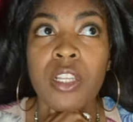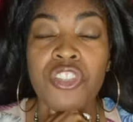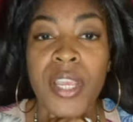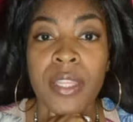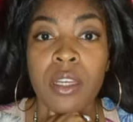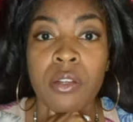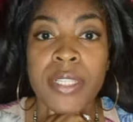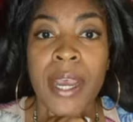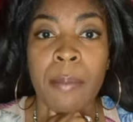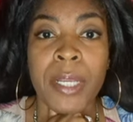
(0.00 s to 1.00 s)
Check those
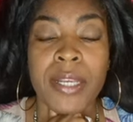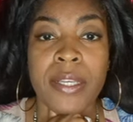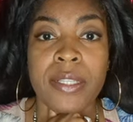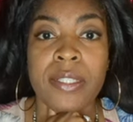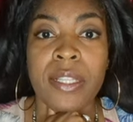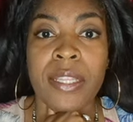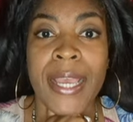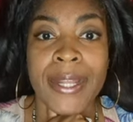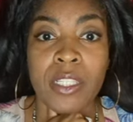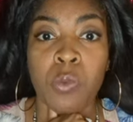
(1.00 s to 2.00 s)
out because
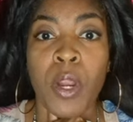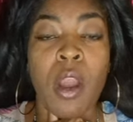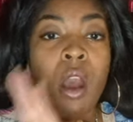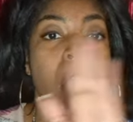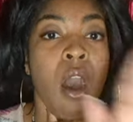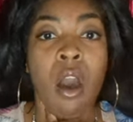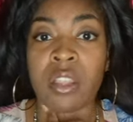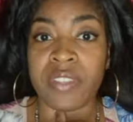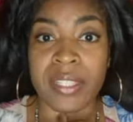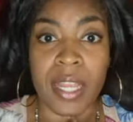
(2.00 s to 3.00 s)
that's where all
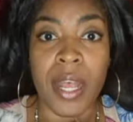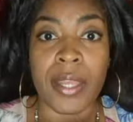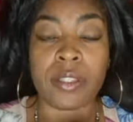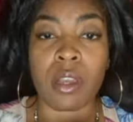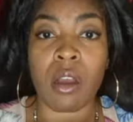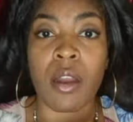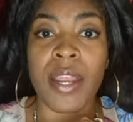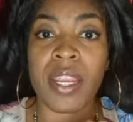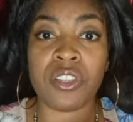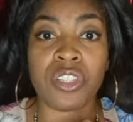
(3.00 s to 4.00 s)
of the signs
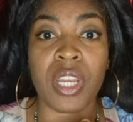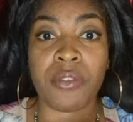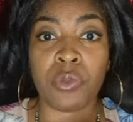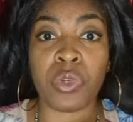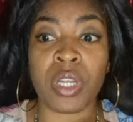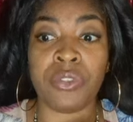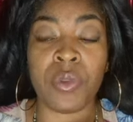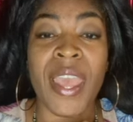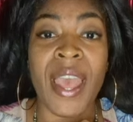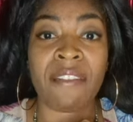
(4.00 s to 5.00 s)
are. Each and every one of
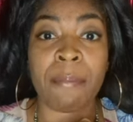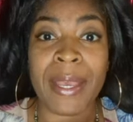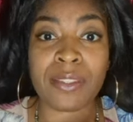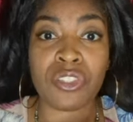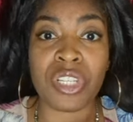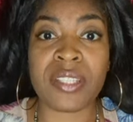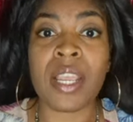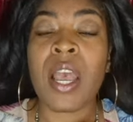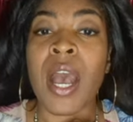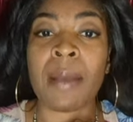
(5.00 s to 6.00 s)
you have messages.
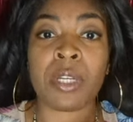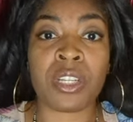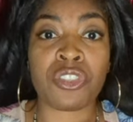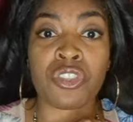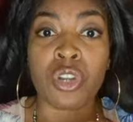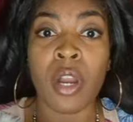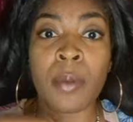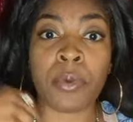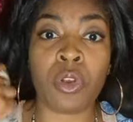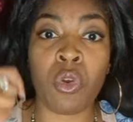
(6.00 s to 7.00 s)
I'm going to
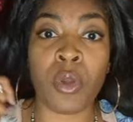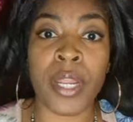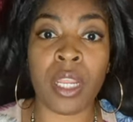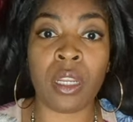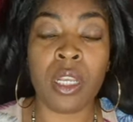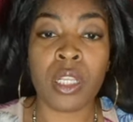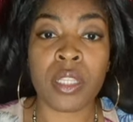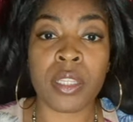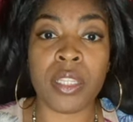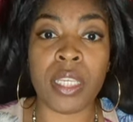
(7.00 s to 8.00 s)
start recording
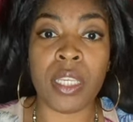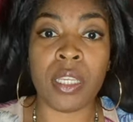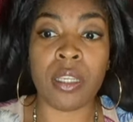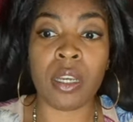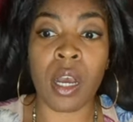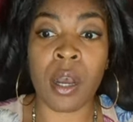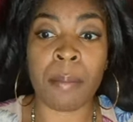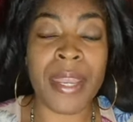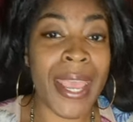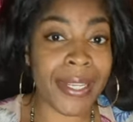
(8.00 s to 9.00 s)
the
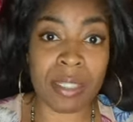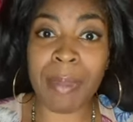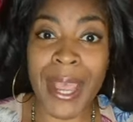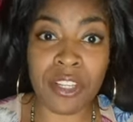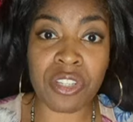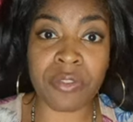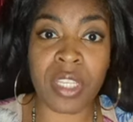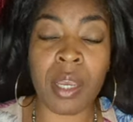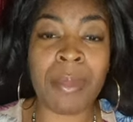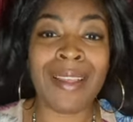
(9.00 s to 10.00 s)
next batch of
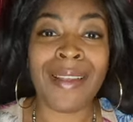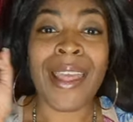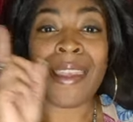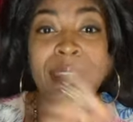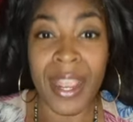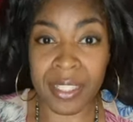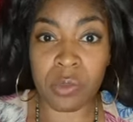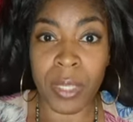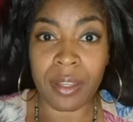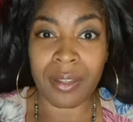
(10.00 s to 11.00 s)
them next
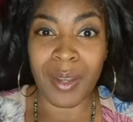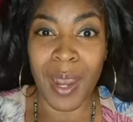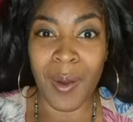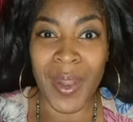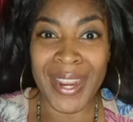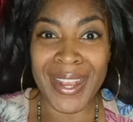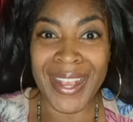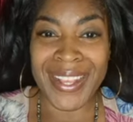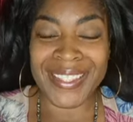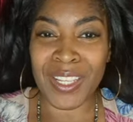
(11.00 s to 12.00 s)
week. All right,
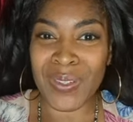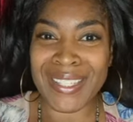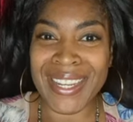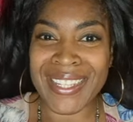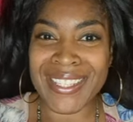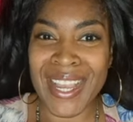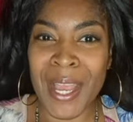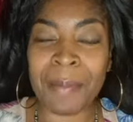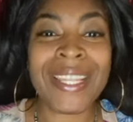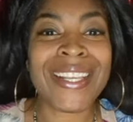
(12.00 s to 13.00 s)
guys? So until next
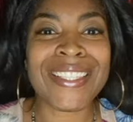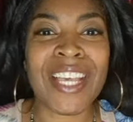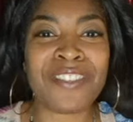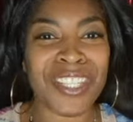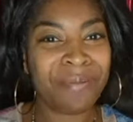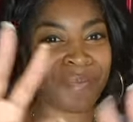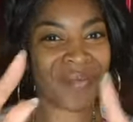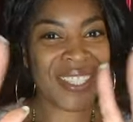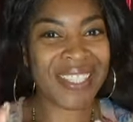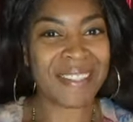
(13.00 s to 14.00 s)
time, Lex loves you.
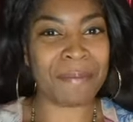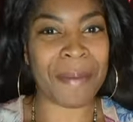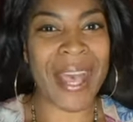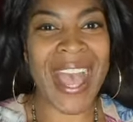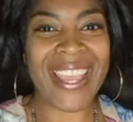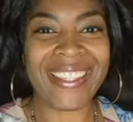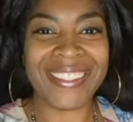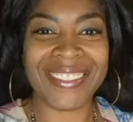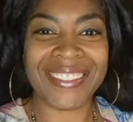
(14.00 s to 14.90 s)
Bye-bye.